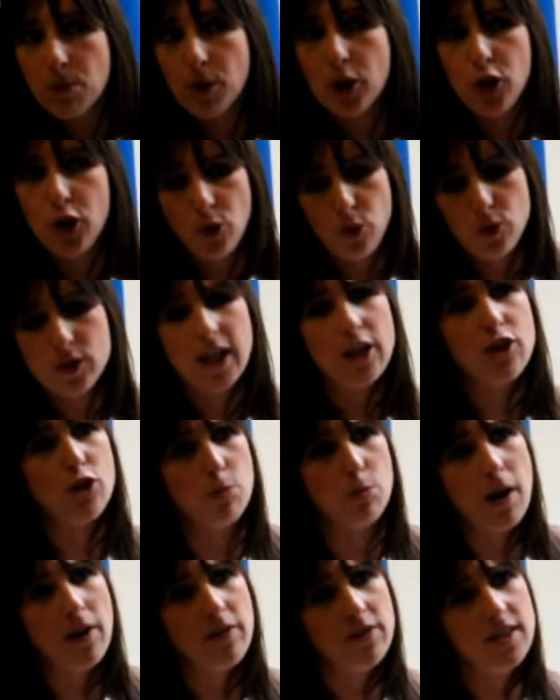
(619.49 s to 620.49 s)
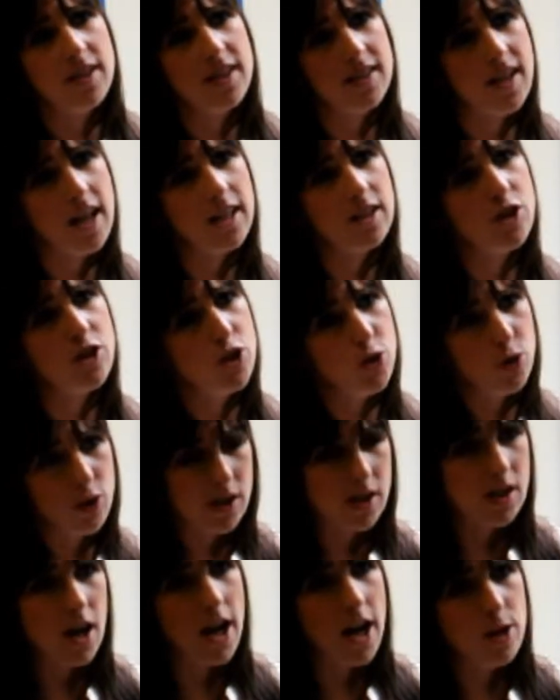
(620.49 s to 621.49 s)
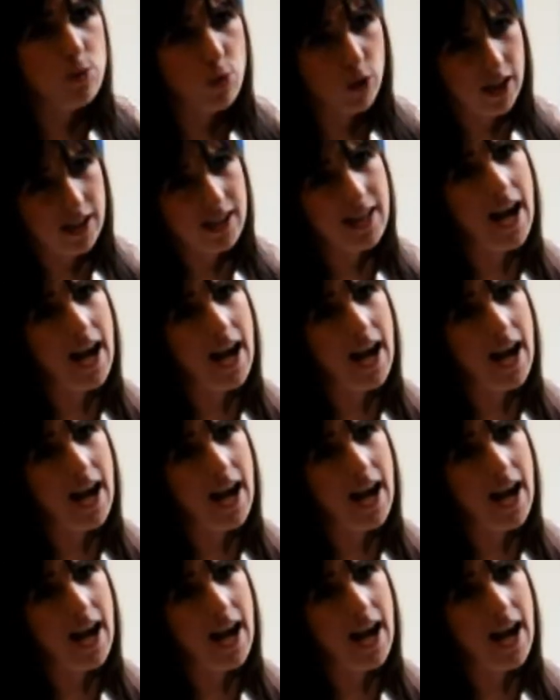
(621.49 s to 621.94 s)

but you set your privacy settings, you decide what it